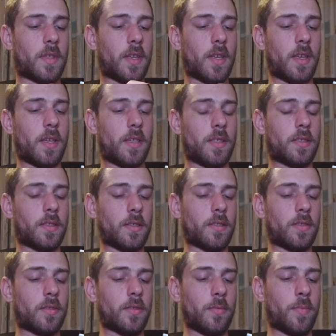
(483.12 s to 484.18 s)
Okay, it's a
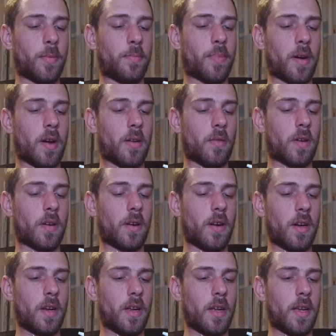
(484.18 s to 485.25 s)

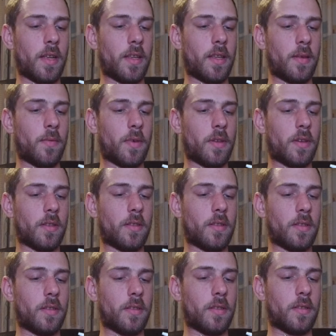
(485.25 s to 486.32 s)
superpower, and then we got
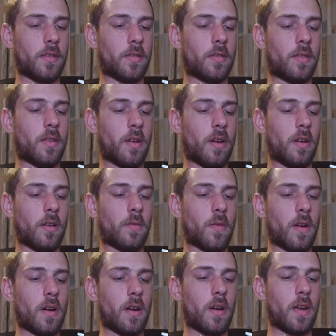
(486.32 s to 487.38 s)
the
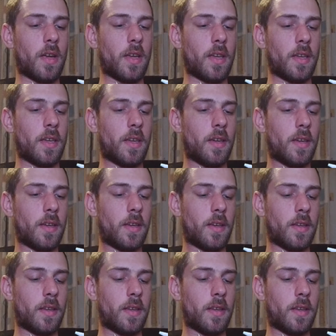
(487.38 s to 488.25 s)
Darkrai.